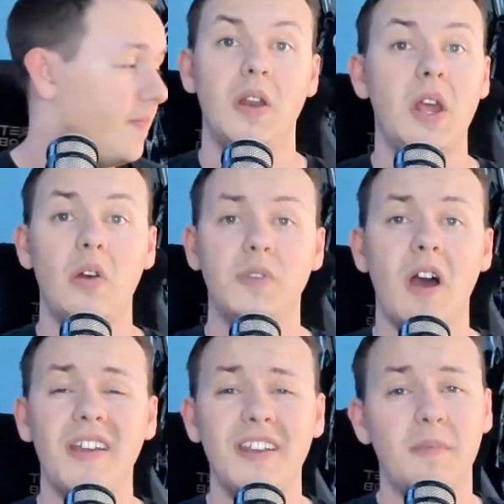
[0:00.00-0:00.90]
Now,
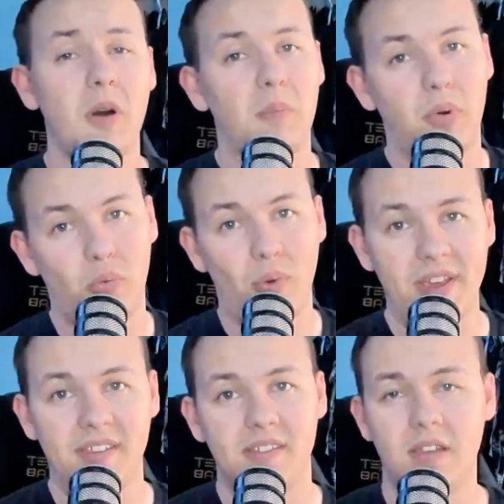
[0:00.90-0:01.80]
talking about
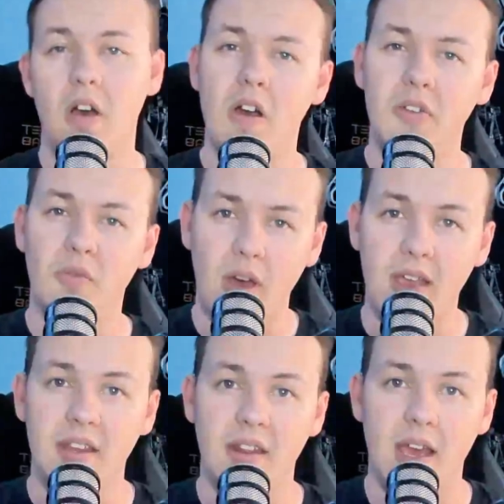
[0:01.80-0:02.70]
price,
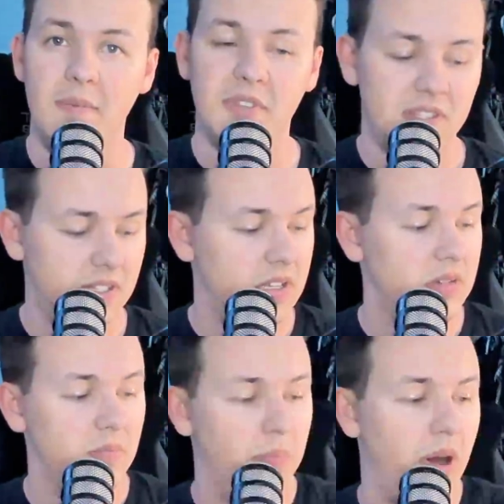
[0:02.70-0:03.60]
online I'm
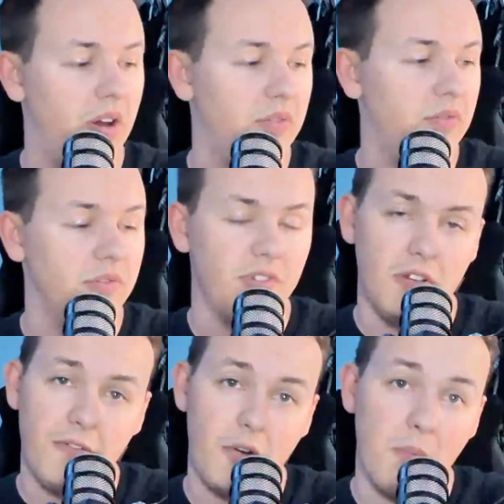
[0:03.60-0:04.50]
seeing bottles
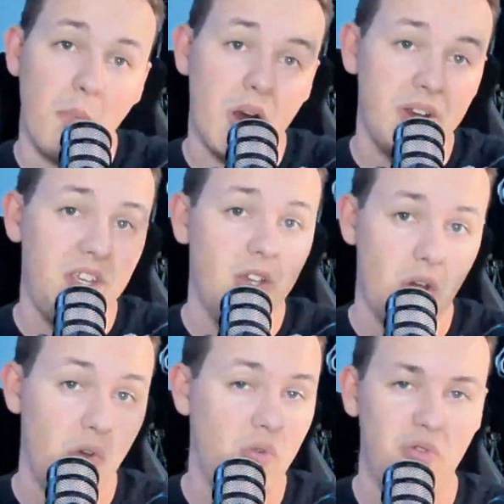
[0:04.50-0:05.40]
of Armani
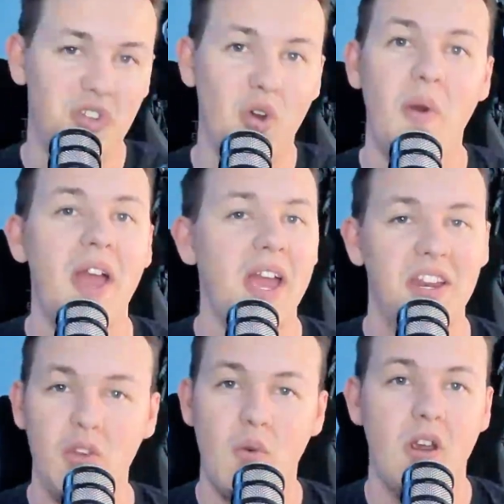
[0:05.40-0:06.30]
Code go
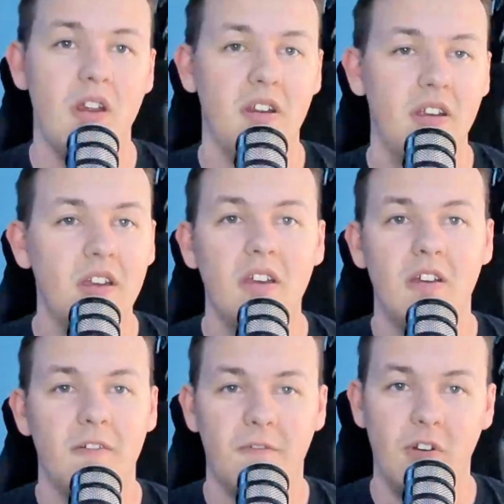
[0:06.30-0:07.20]
anywhere
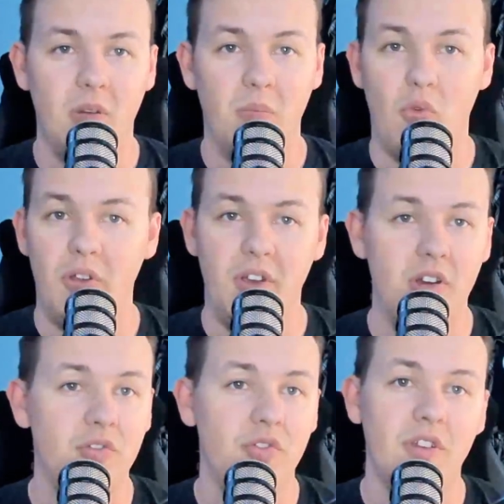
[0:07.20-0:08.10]
from
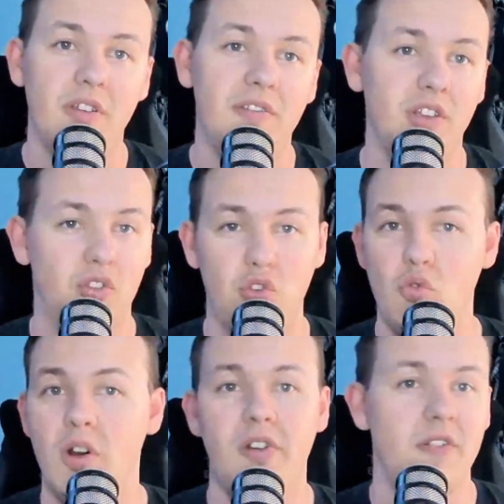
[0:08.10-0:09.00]
$100 to
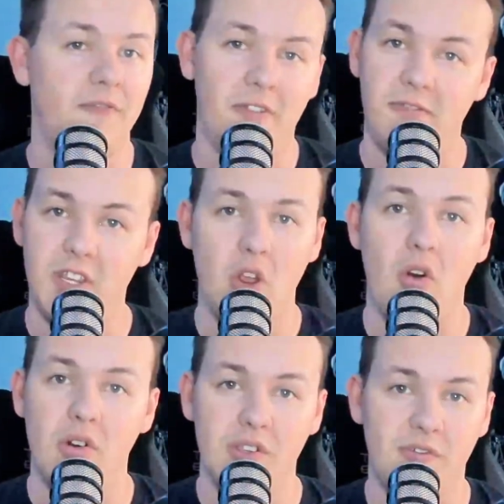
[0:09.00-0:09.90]

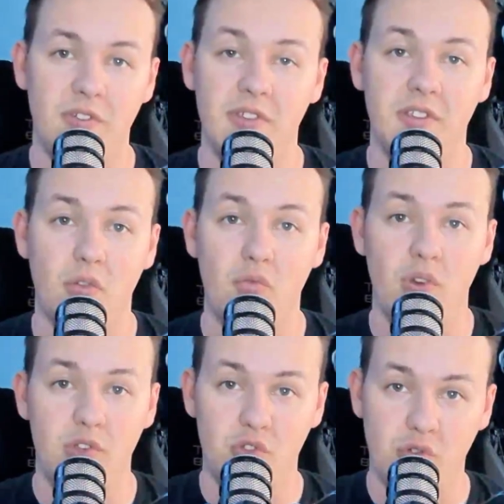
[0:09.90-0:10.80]
$250 for this
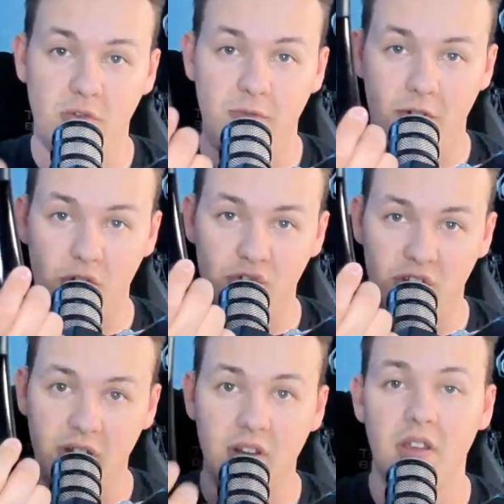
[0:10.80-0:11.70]
original
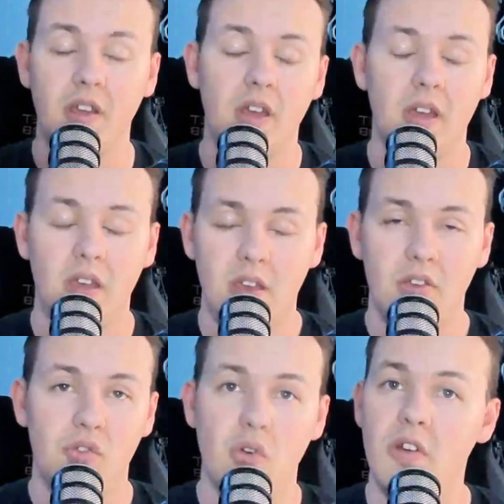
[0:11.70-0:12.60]
version.
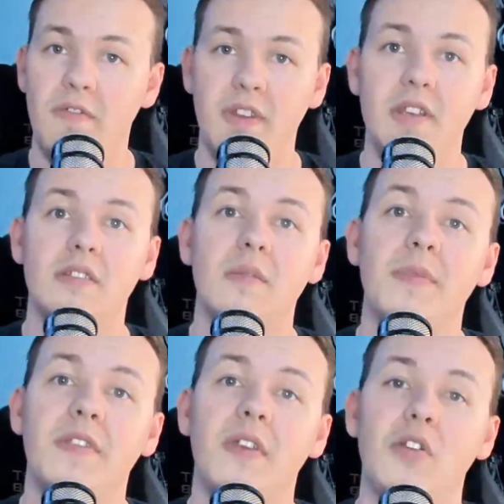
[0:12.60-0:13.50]
So if it is
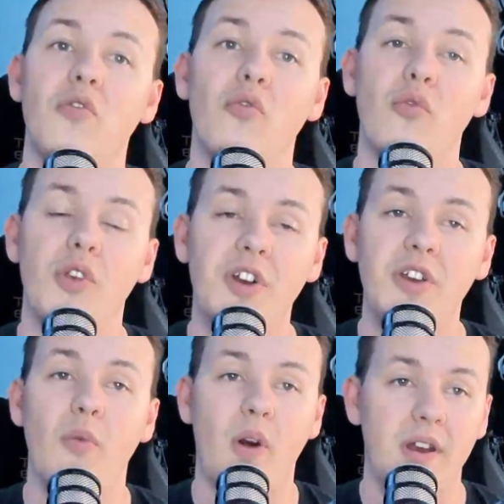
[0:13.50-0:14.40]
something that you're
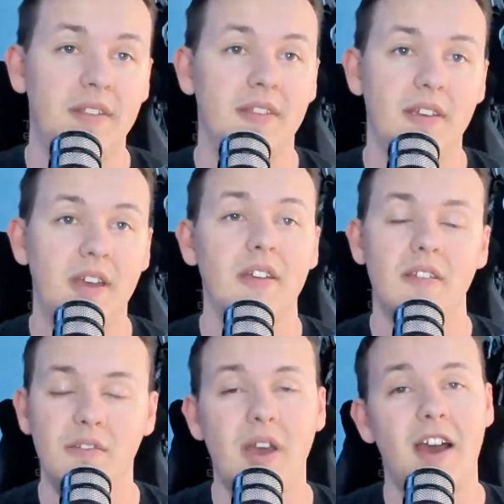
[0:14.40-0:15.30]
really wanting to get,
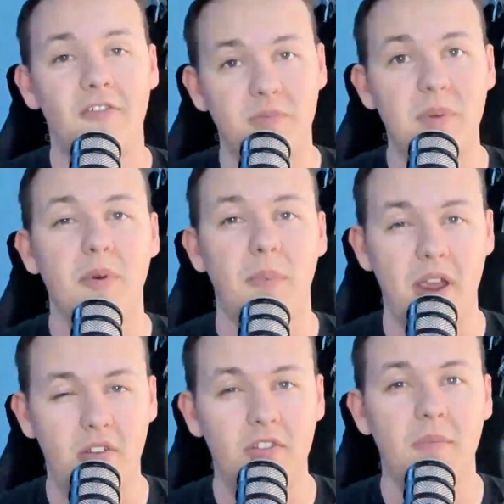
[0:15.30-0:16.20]
you have to be
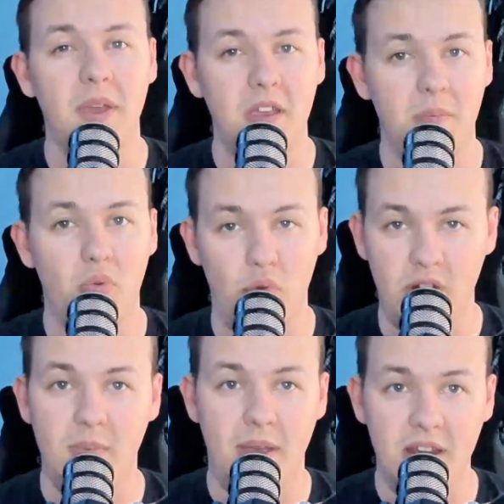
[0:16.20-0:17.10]
prepared to pay a
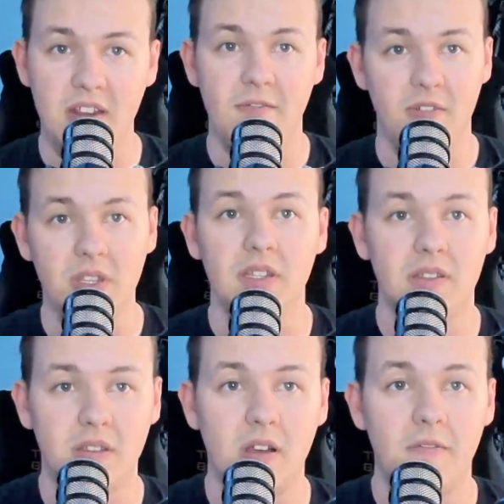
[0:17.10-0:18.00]
pretty penny for this
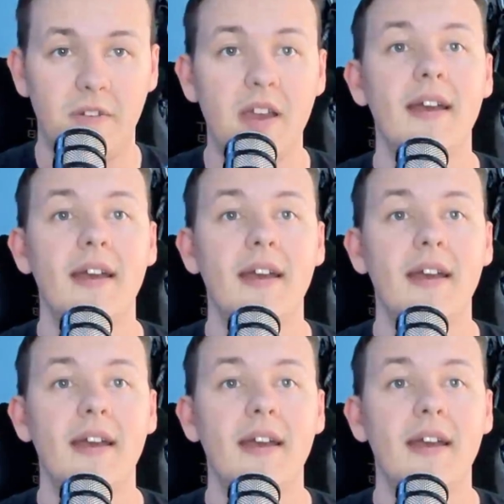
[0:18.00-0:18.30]
stuff.